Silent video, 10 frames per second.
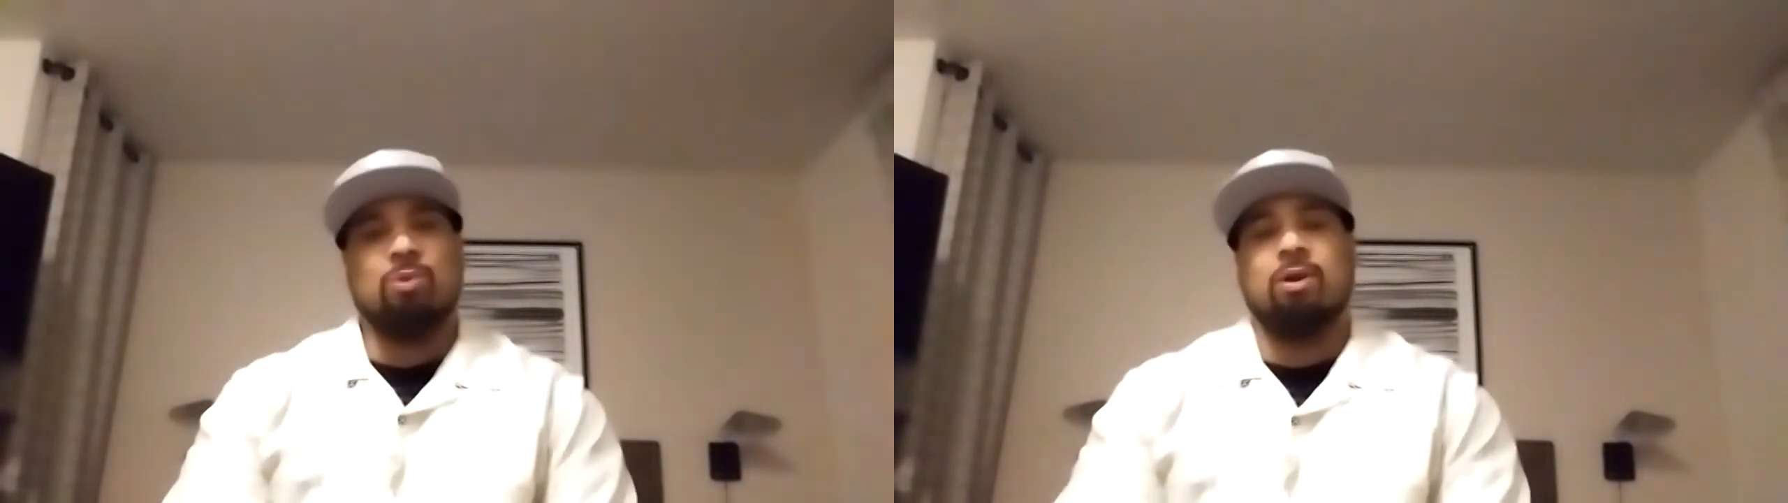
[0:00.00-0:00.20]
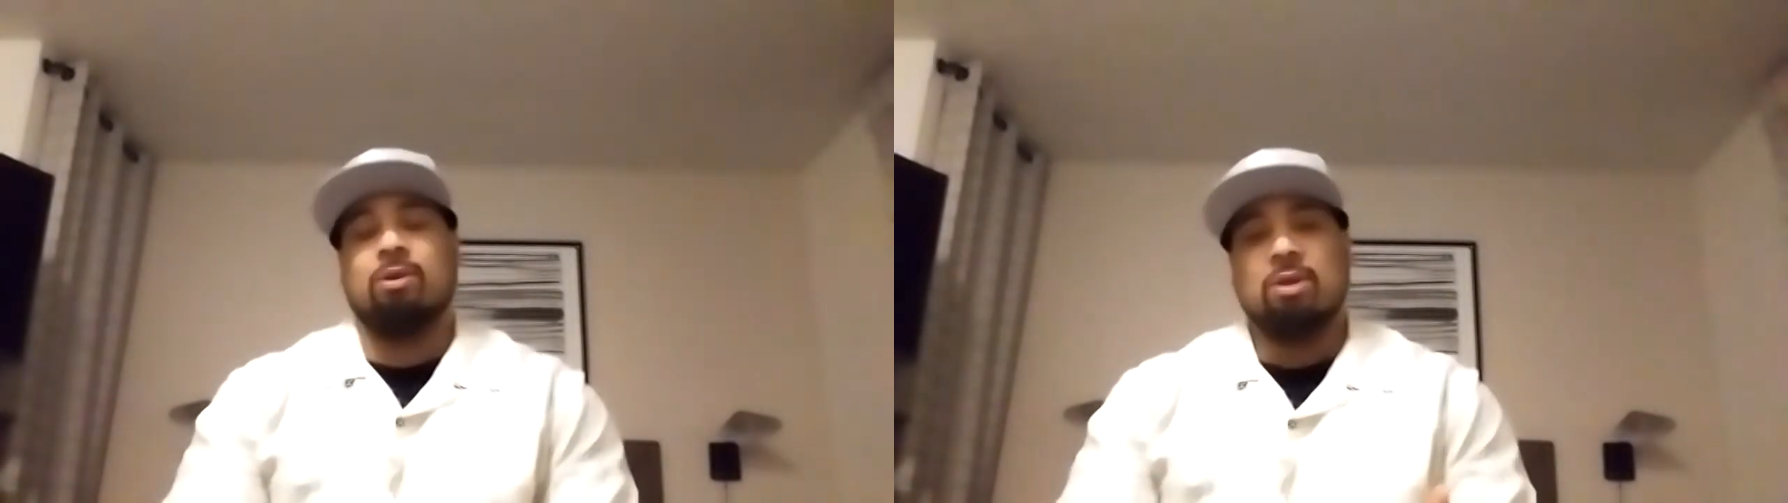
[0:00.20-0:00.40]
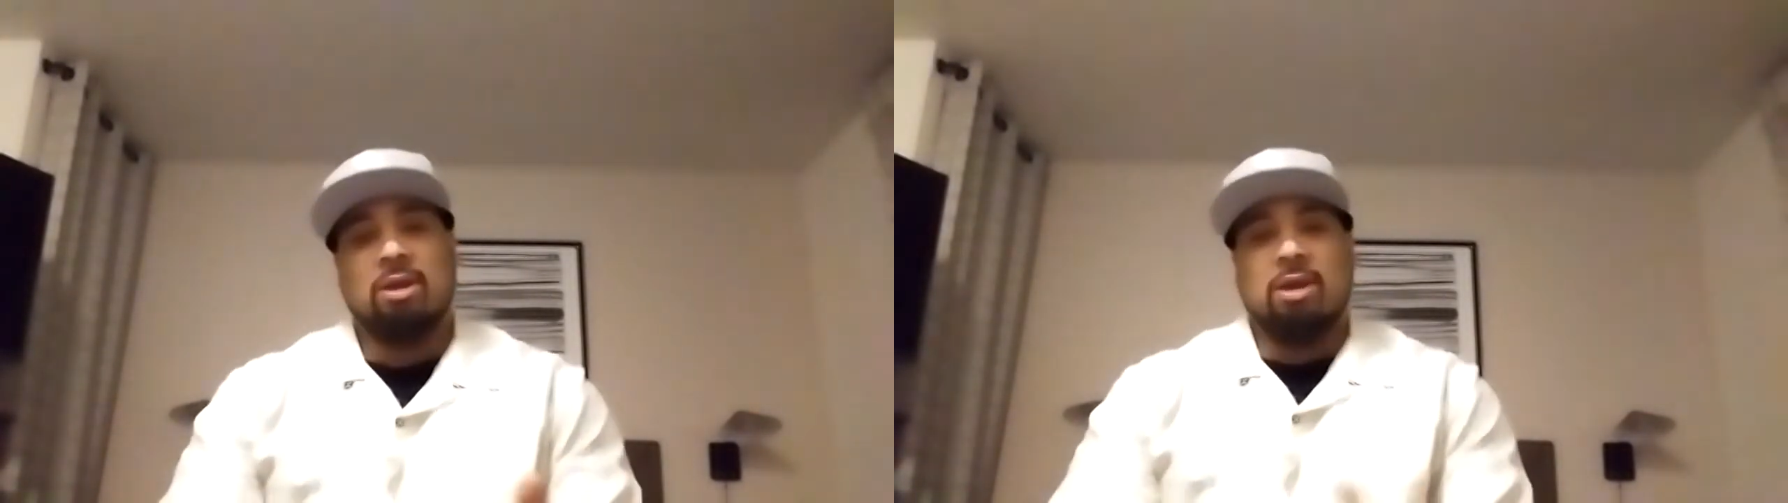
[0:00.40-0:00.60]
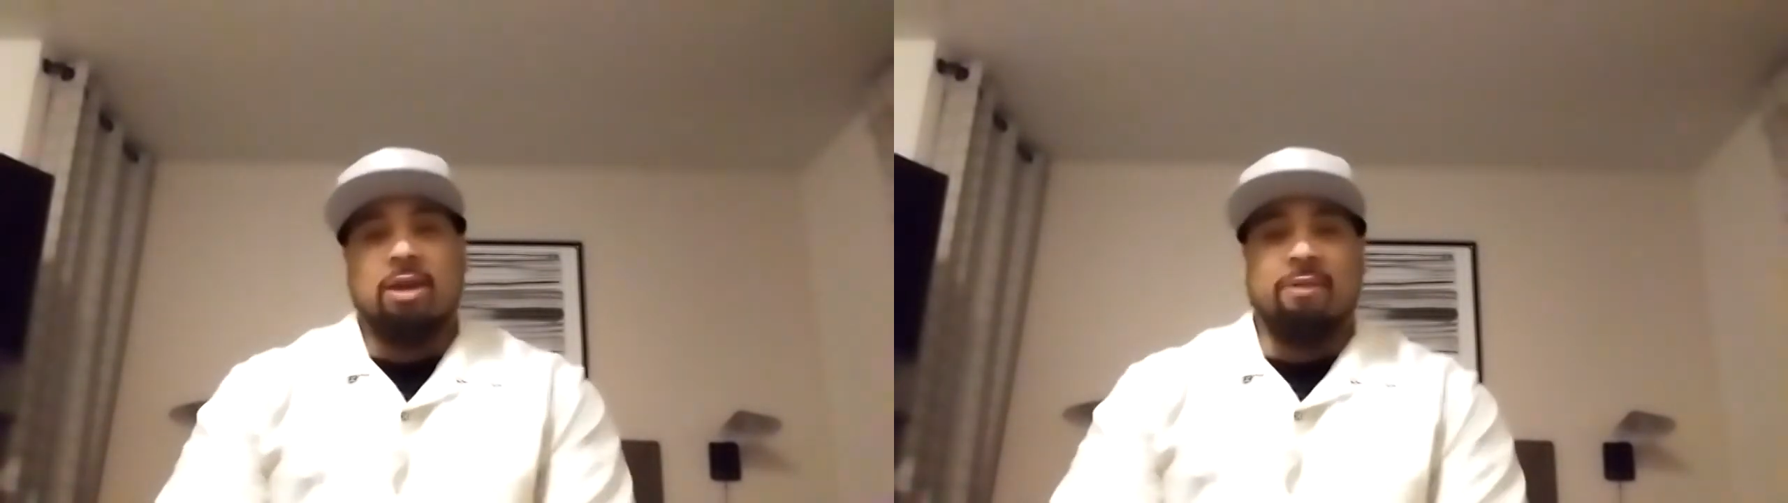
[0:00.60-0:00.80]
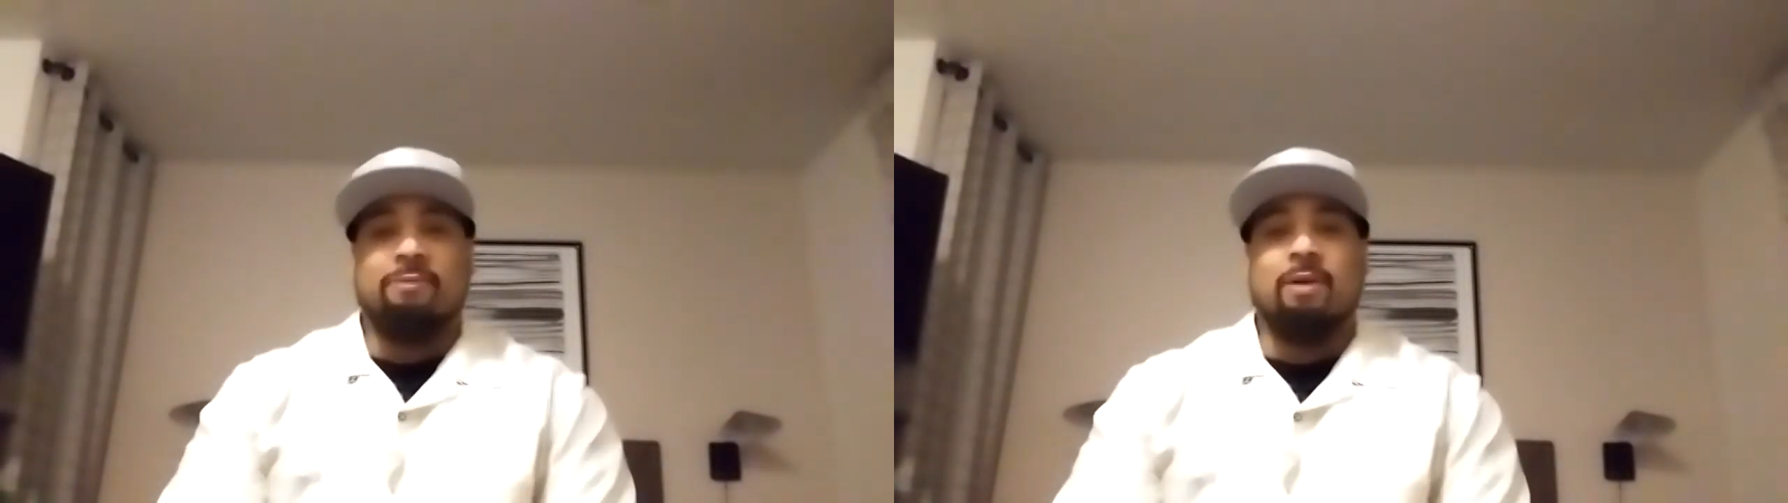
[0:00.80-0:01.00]
Well,
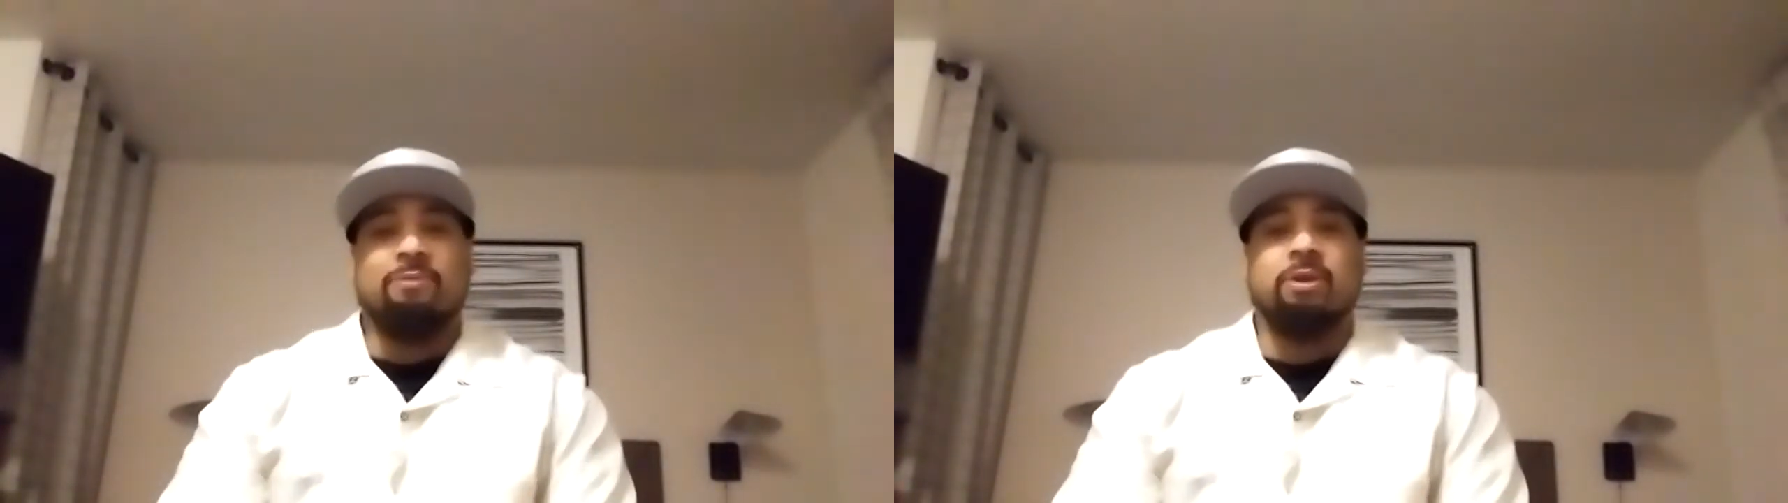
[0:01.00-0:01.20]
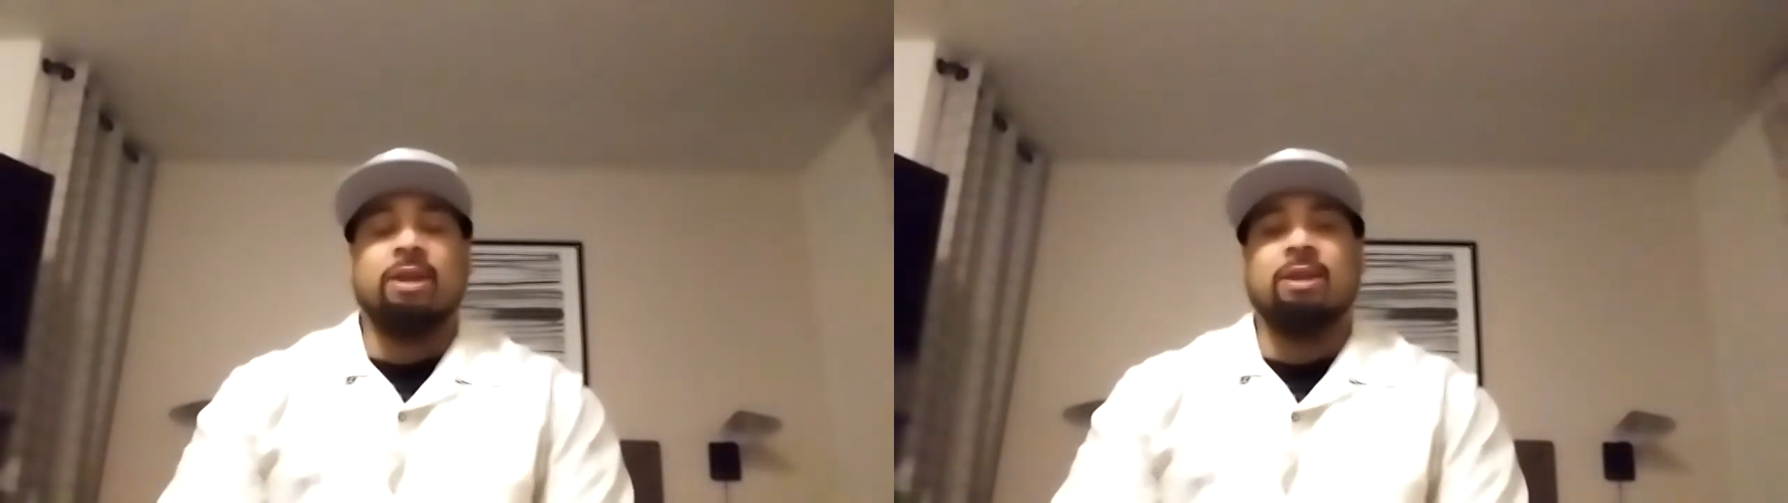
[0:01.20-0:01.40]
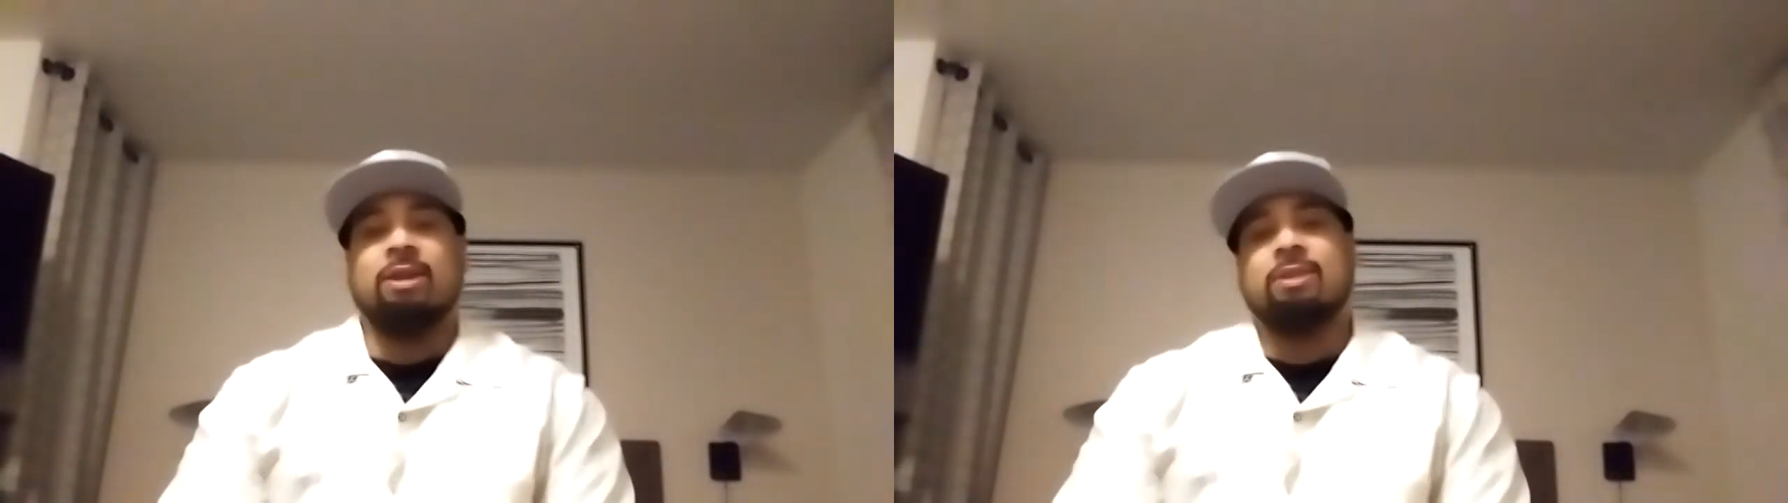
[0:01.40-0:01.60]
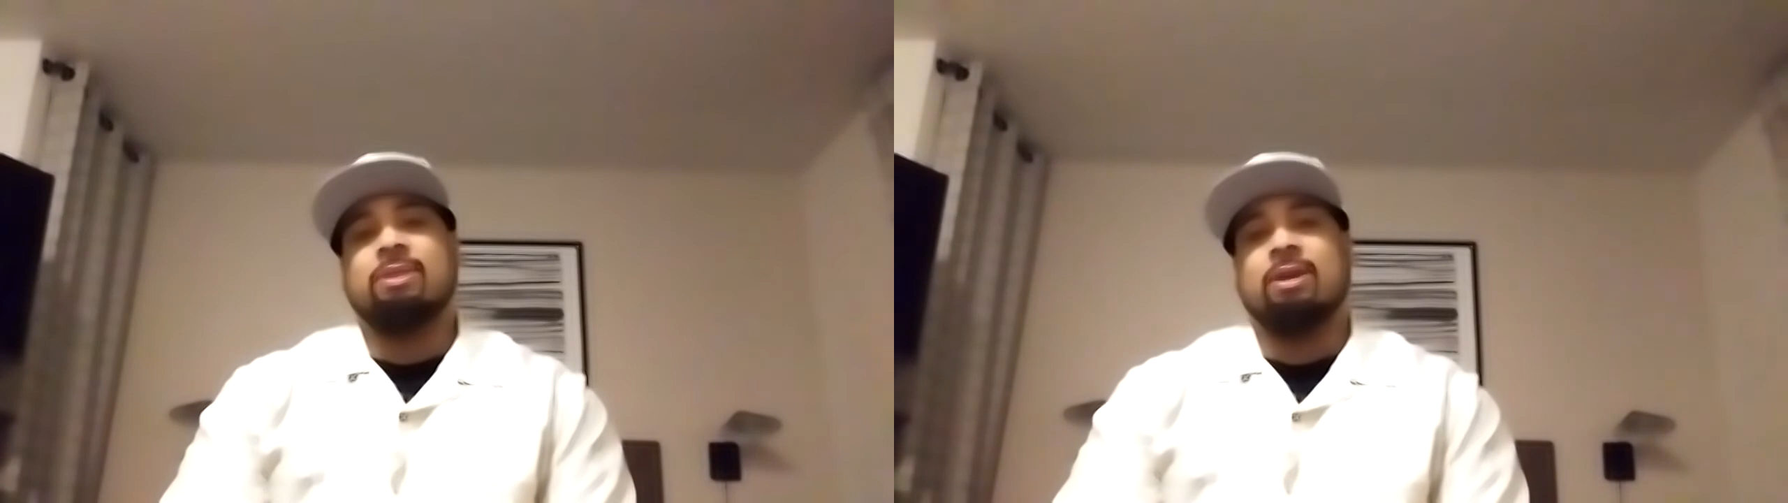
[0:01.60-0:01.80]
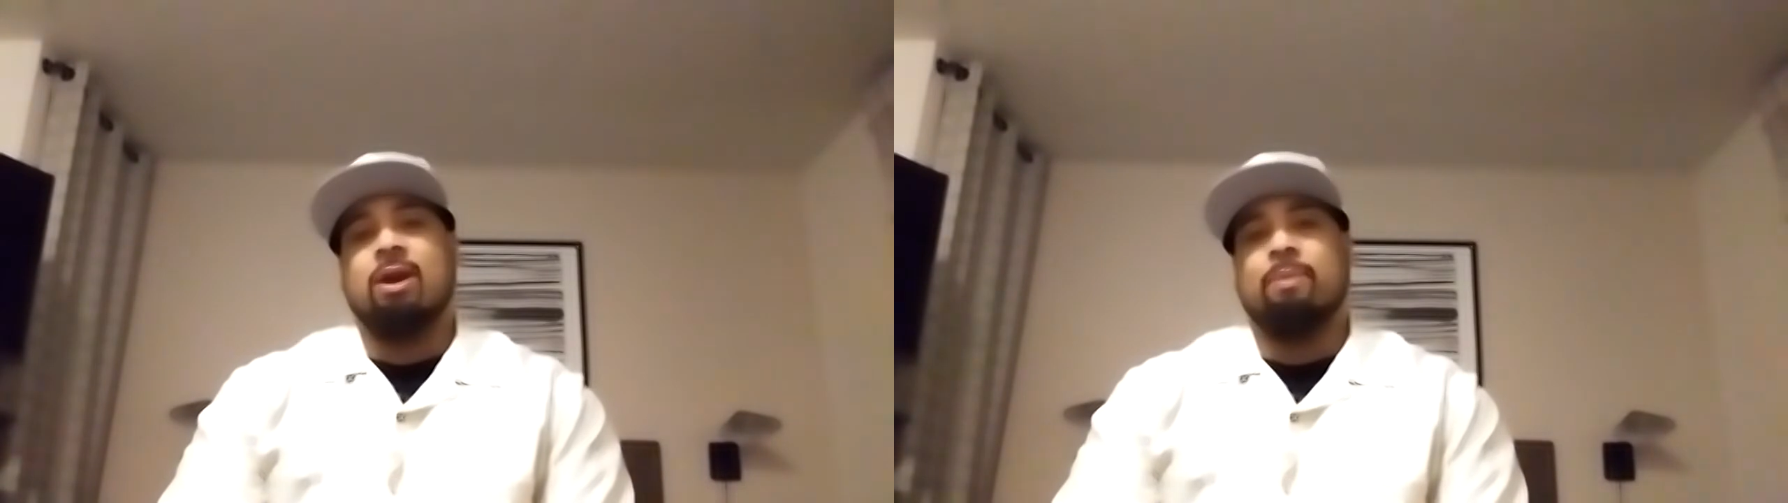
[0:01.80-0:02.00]
if I'm forgetting anything,